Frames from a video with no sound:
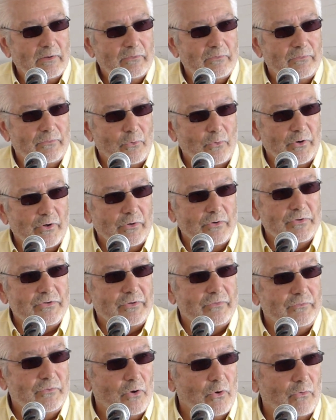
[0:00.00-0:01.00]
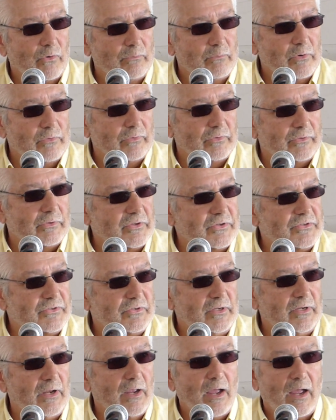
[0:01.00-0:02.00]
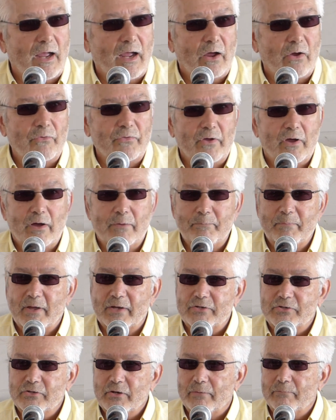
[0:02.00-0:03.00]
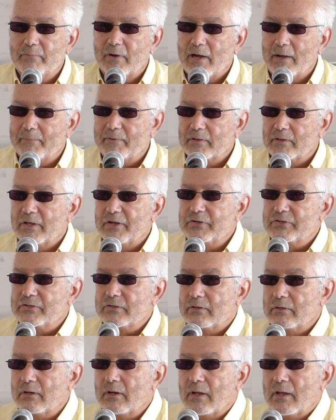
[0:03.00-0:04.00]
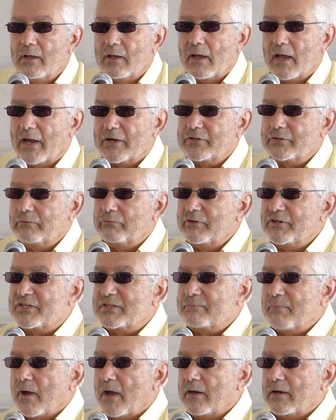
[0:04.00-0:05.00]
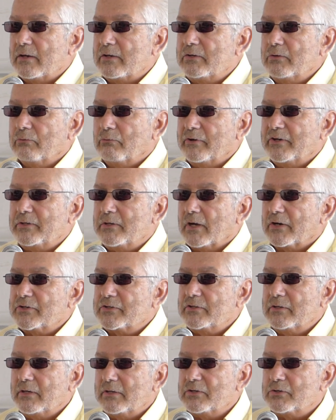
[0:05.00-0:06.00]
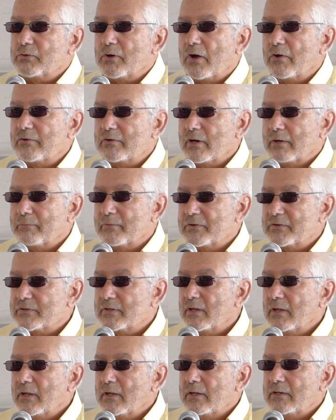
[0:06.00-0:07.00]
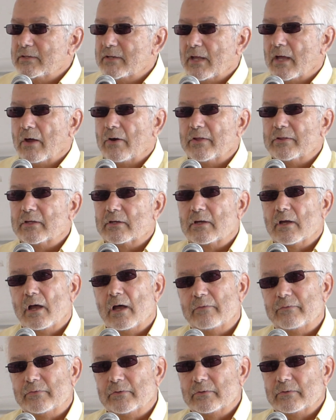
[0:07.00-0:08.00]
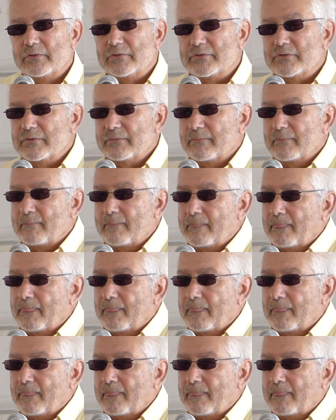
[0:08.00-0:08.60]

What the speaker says: 4 years of no removal, to see how the humpback chub population actually responded to a reduction in trout numbers down at the confluence.